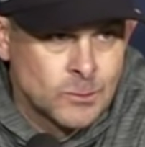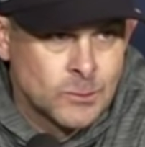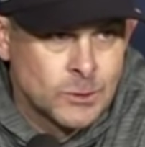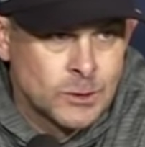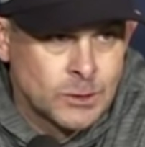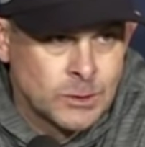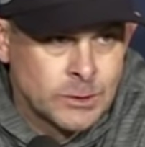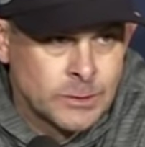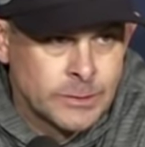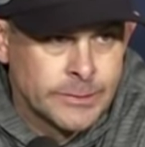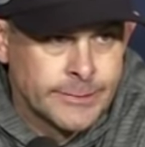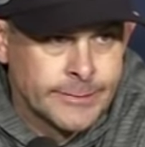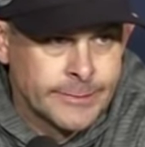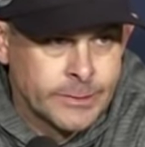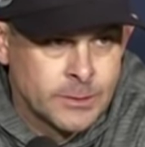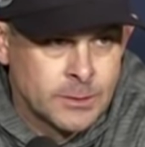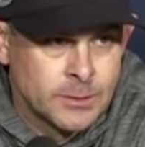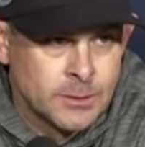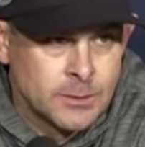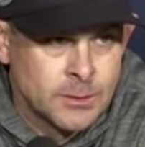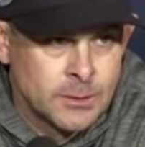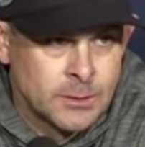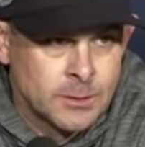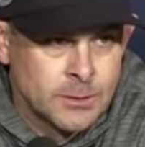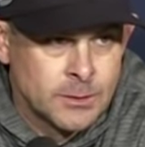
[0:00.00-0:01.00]
talking about
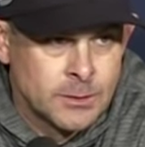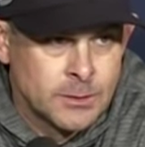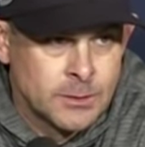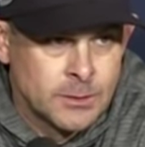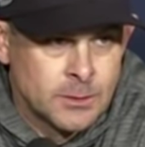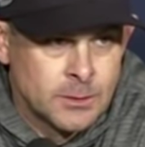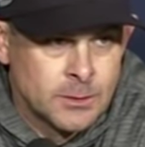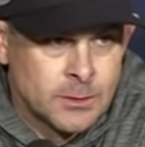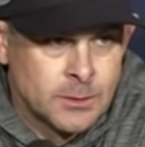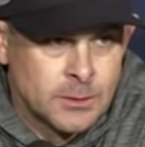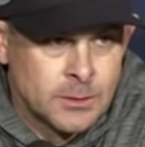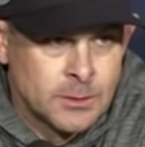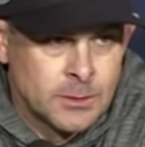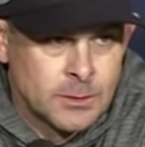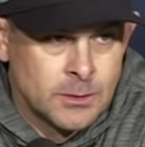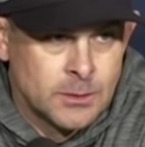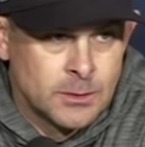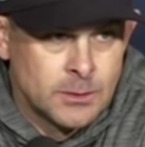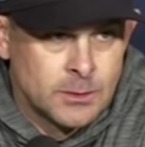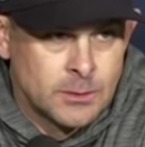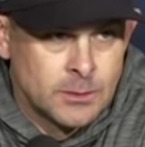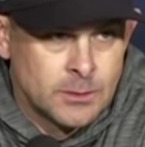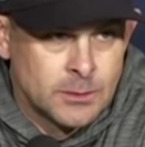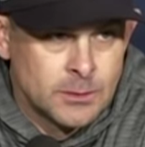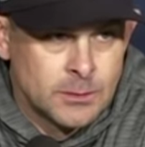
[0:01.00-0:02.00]
or hoping for, I guess,
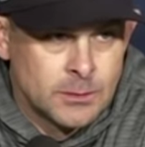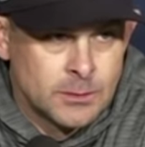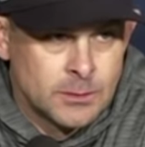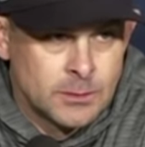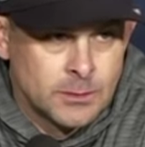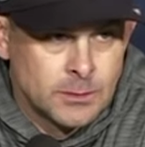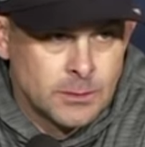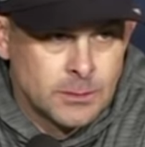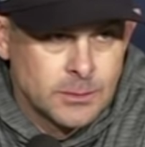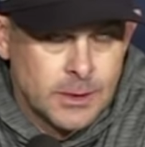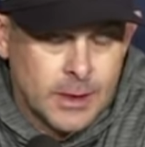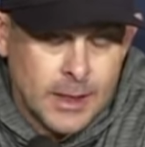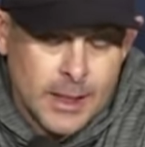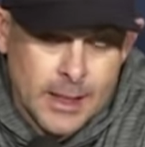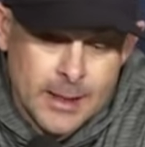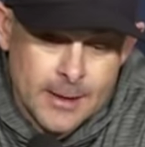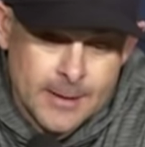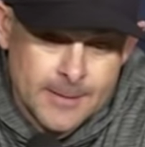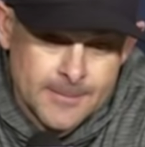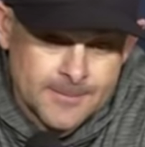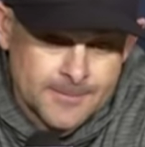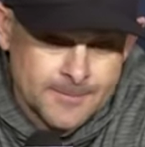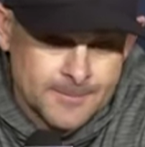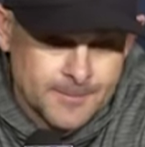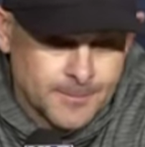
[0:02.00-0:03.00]
in the past. Yeah.
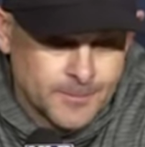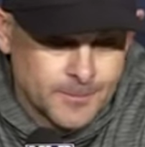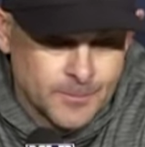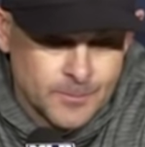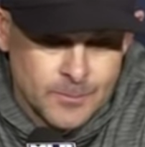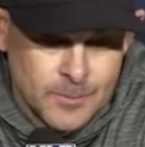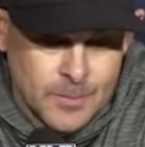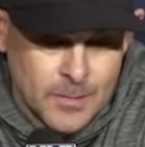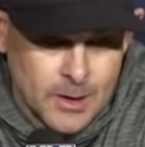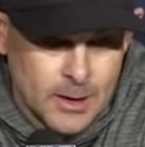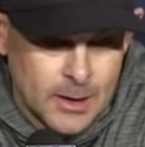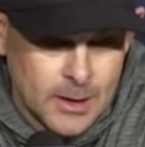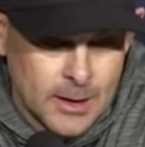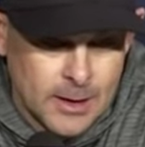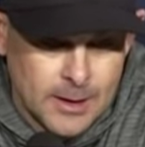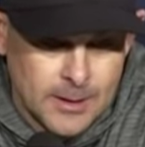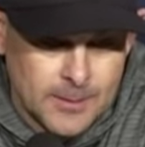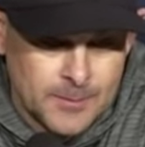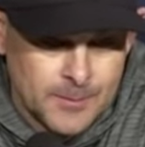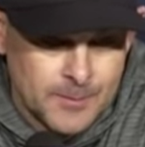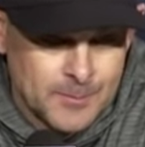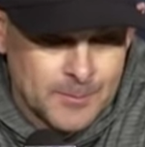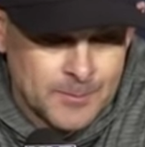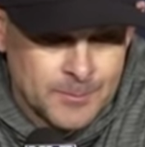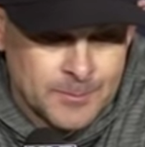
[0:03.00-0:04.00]
Past
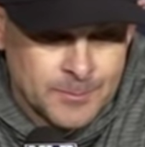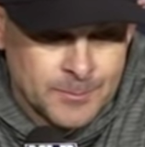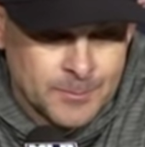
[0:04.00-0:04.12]
time.